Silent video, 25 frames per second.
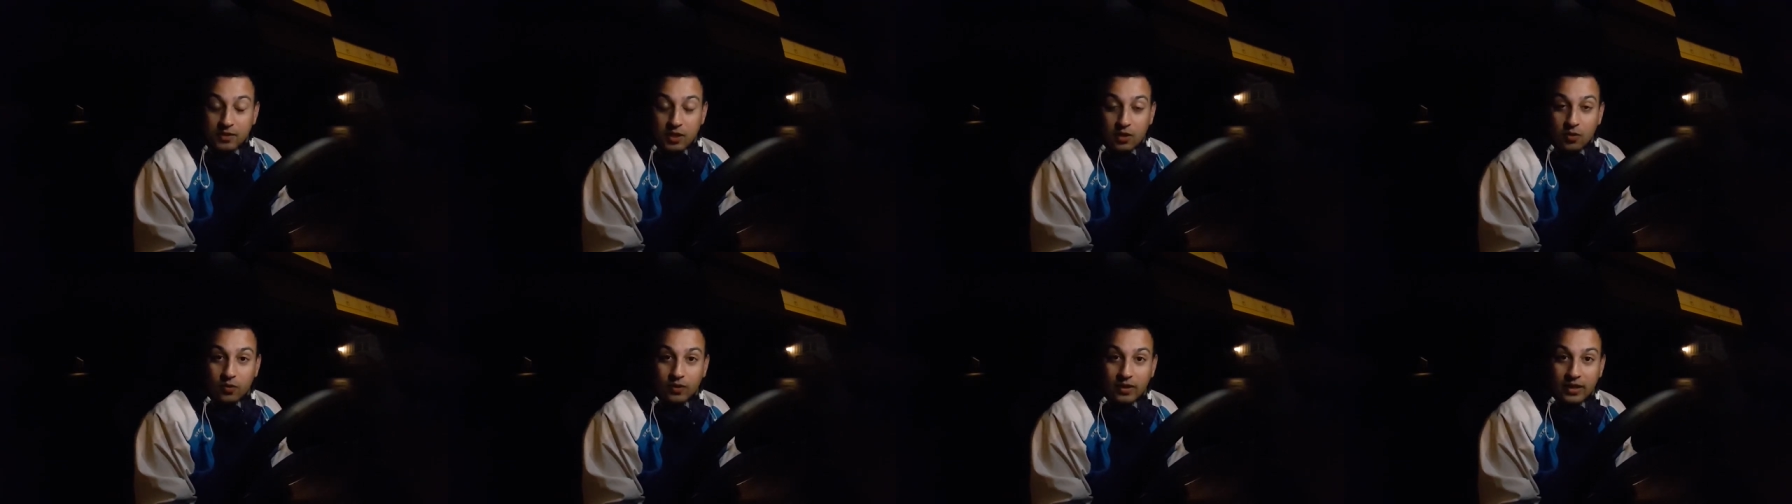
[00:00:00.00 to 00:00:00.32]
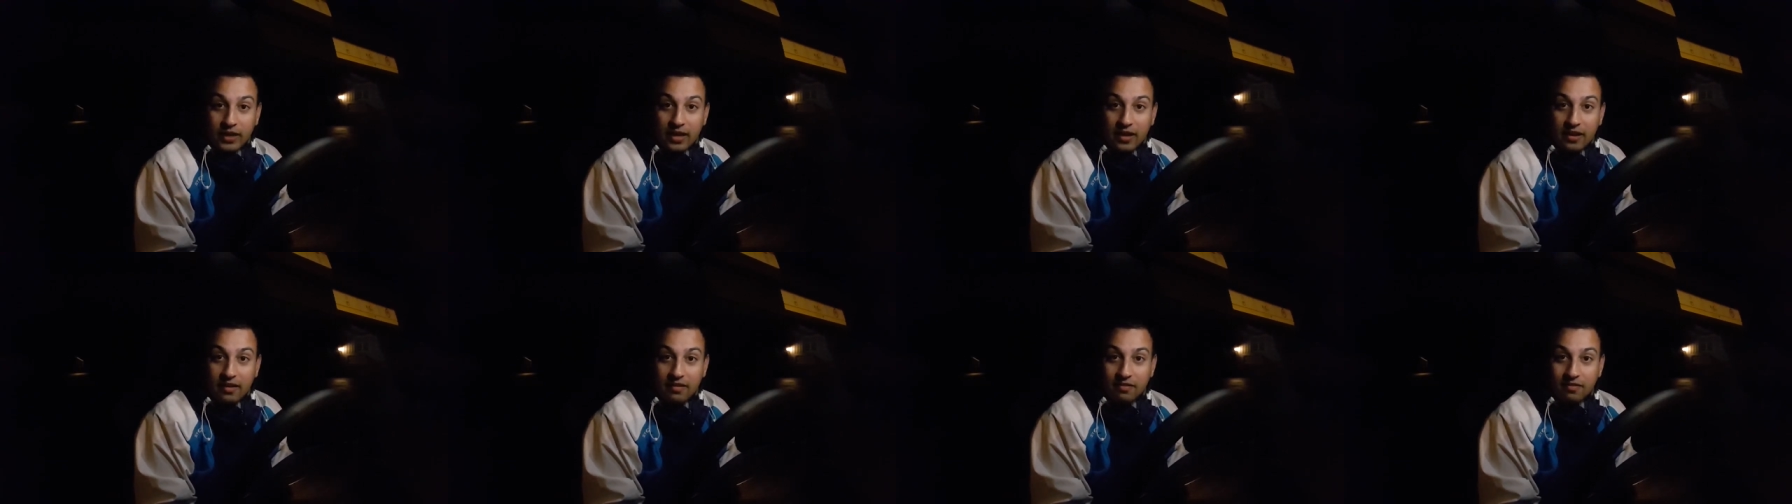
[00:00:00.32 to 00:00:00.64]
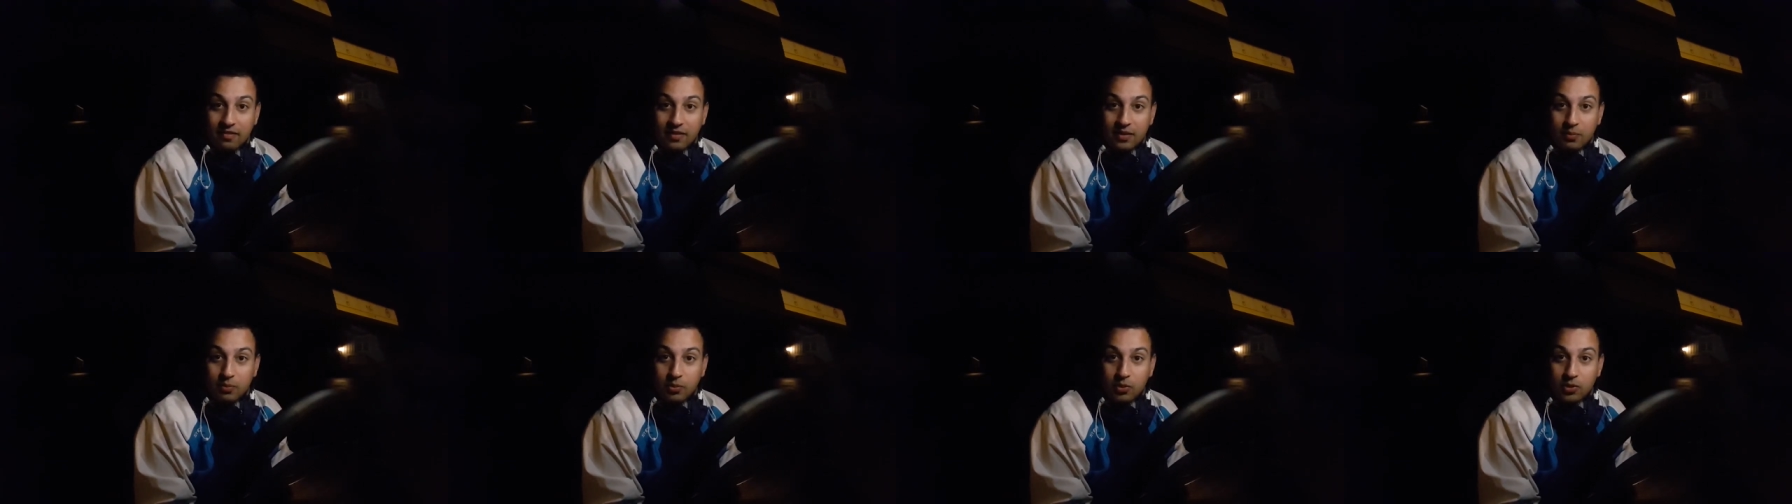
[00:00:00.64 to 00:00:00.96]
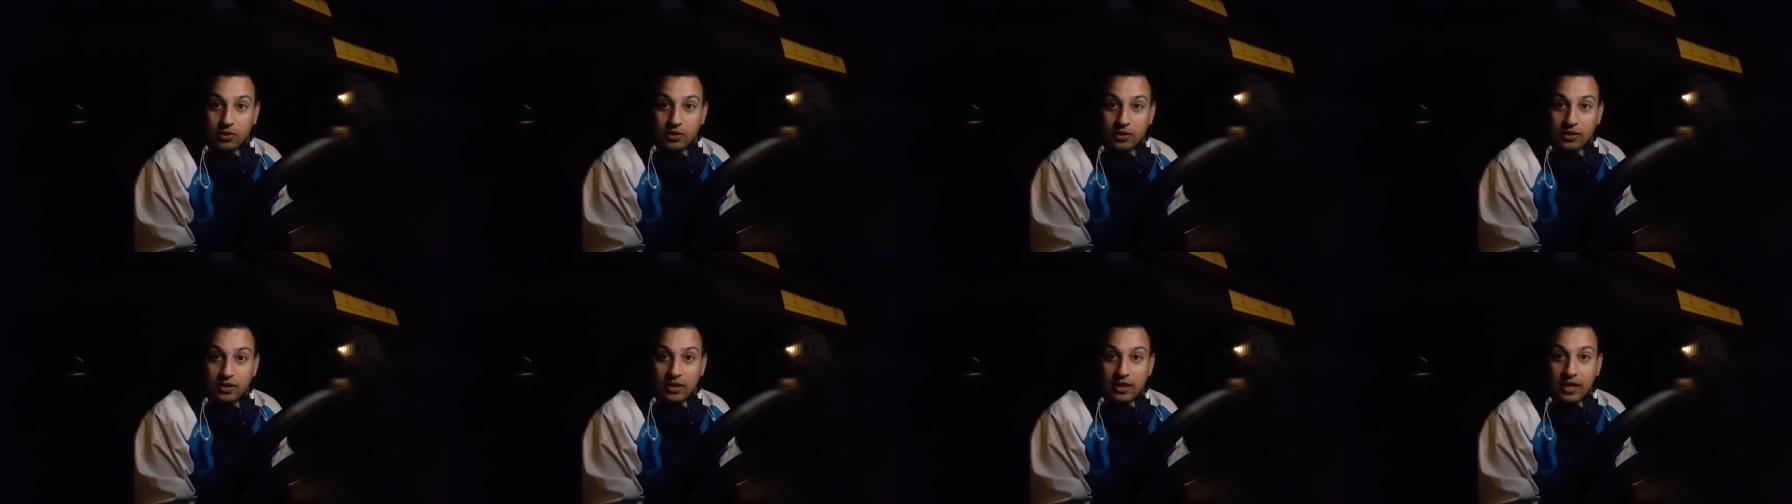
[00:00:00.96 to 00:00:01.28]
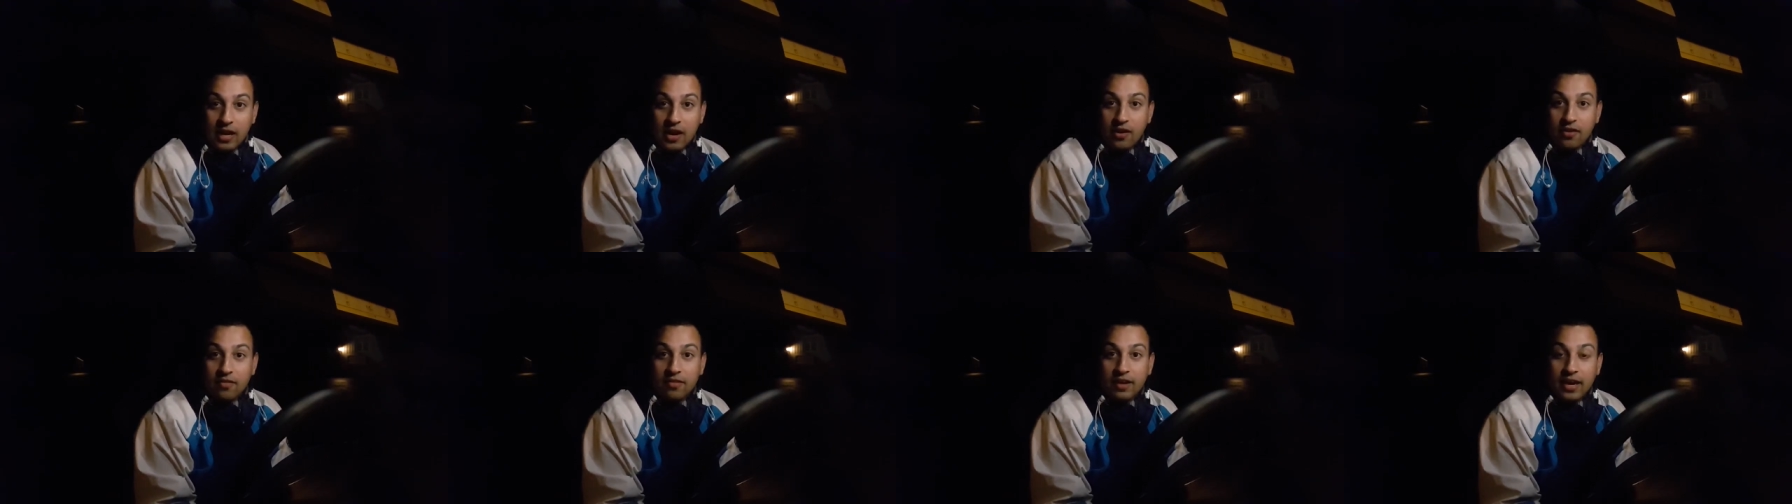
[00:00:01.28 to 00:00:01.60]
We have put the
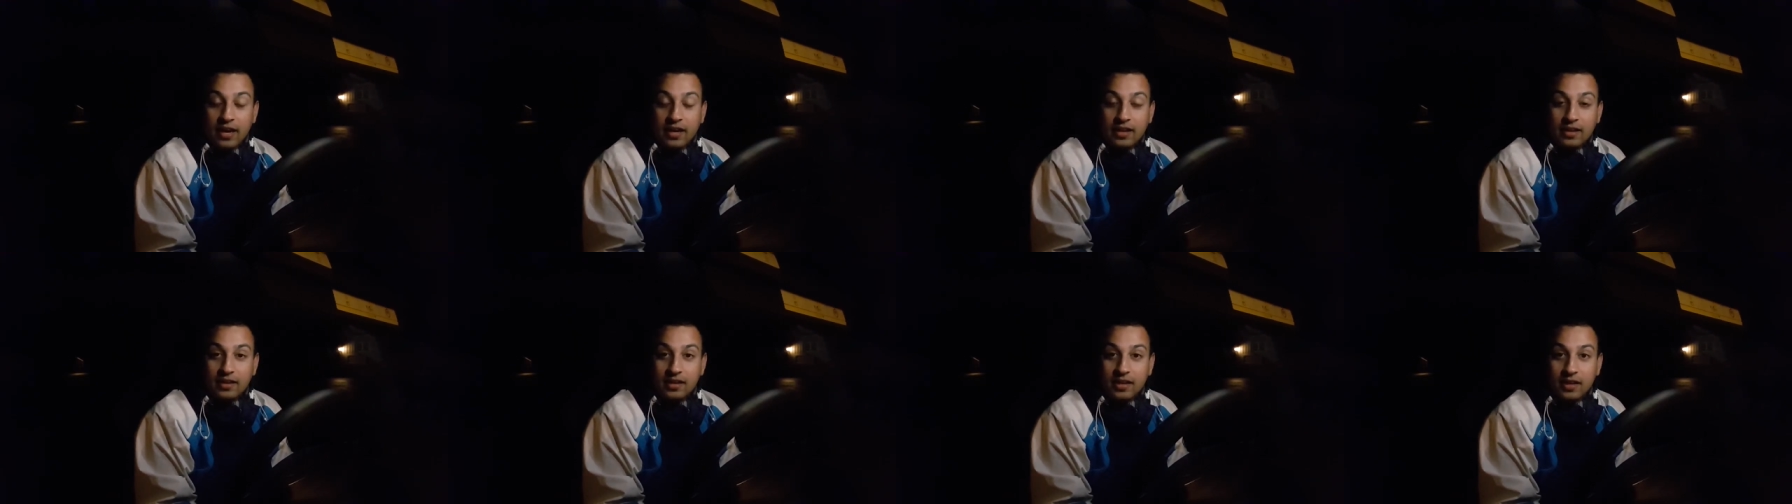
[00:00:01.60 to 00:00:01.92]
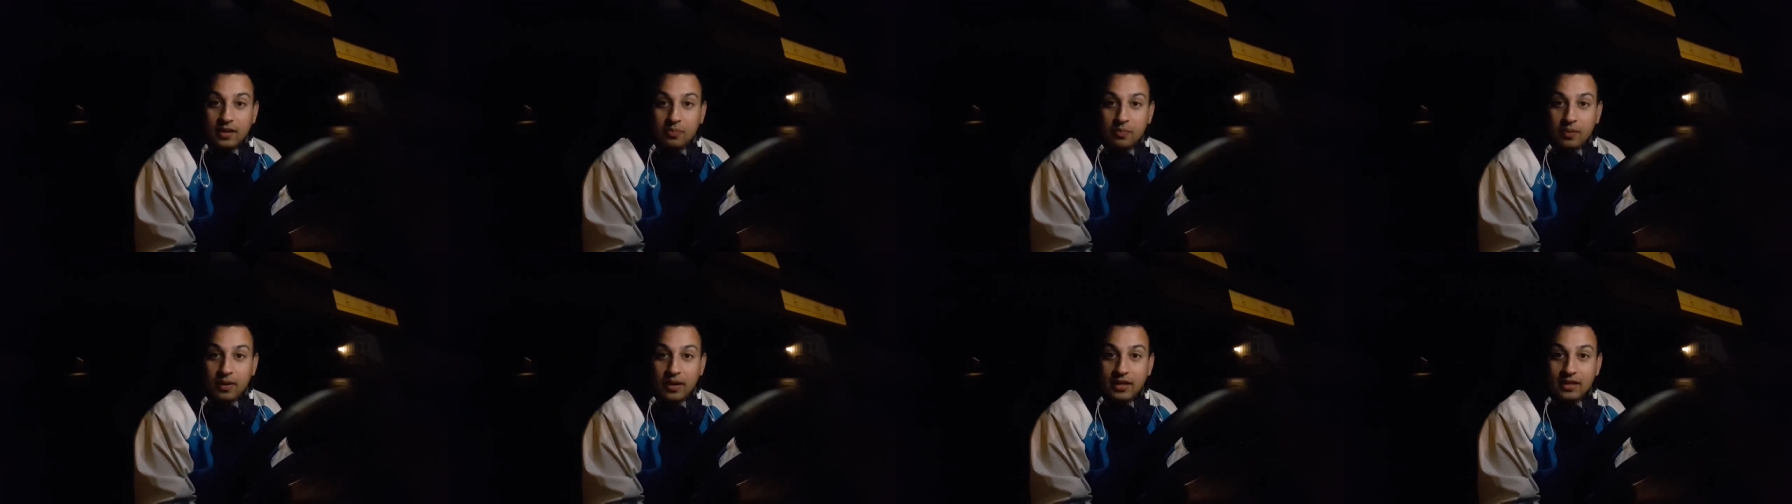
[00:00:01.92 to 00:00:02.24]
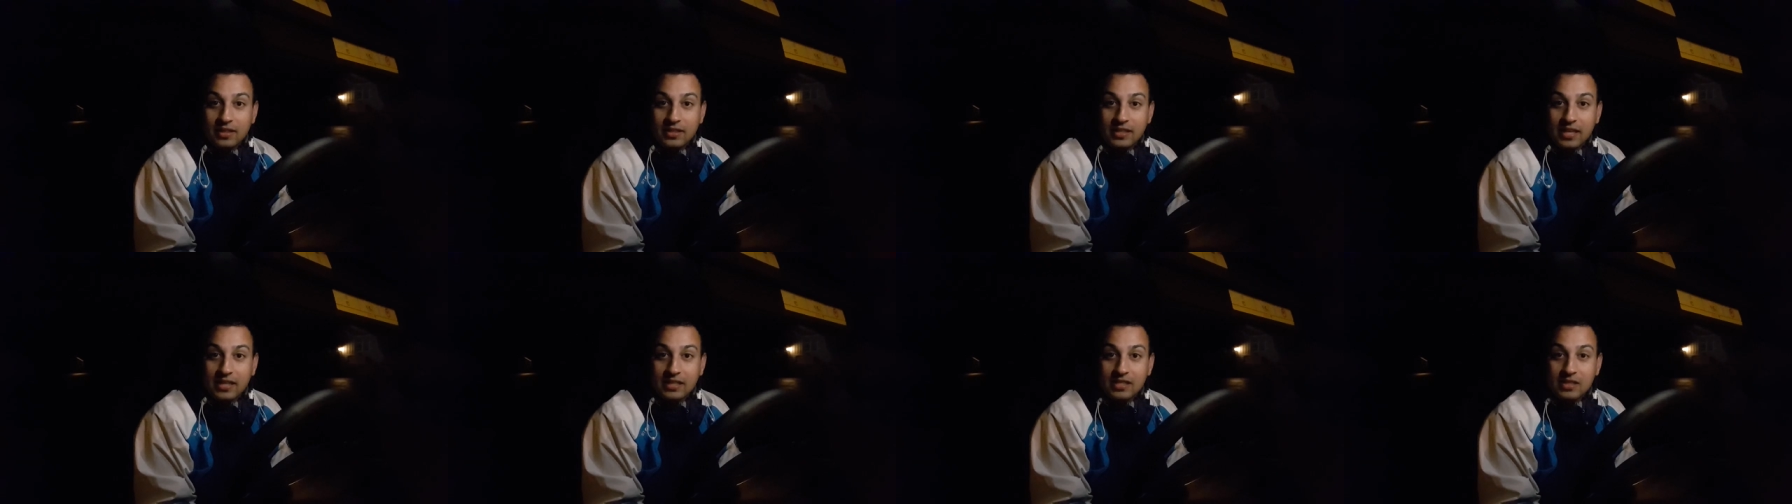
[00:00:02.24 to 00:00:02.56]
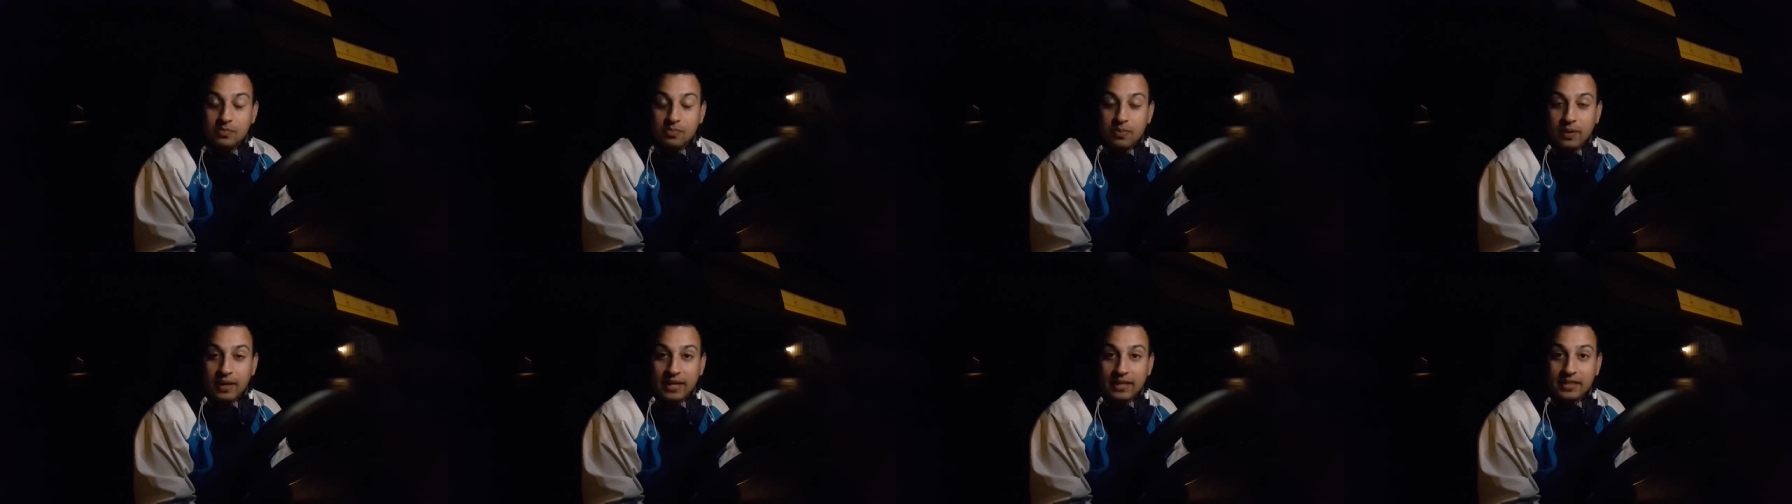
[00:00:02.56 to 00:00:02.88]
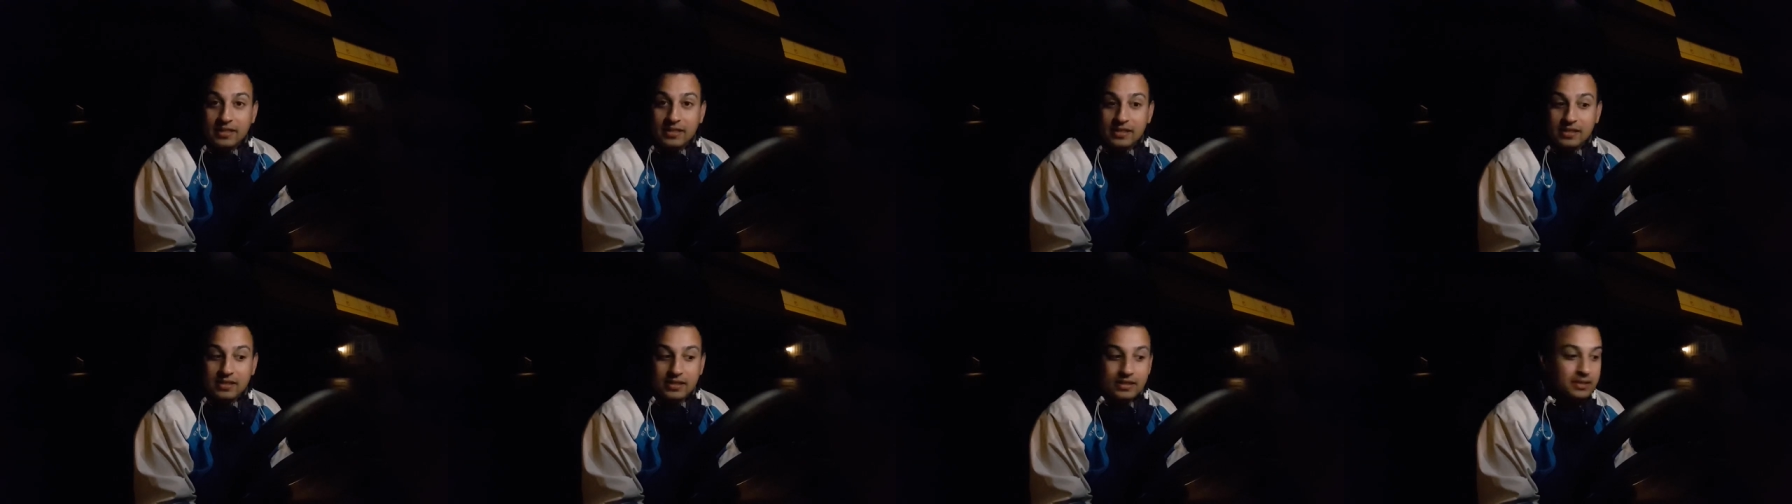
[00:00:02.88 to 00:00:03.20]
caravan at my dad's
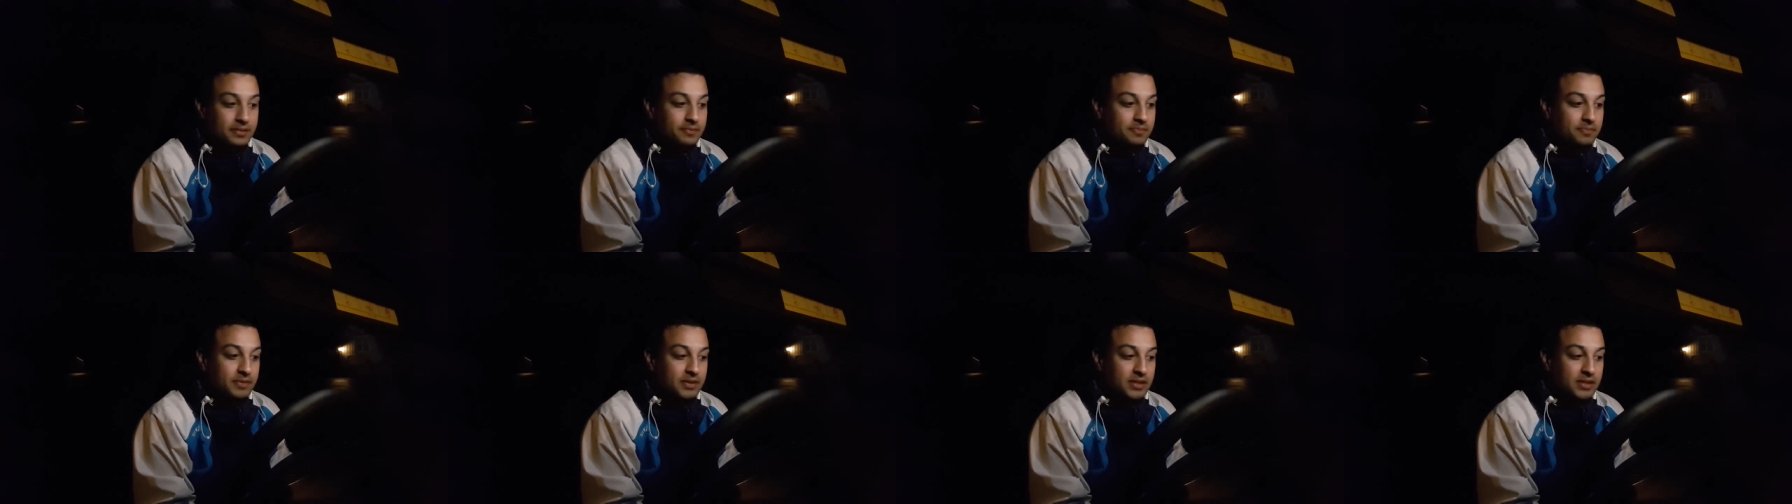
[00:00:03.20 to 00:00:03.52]
place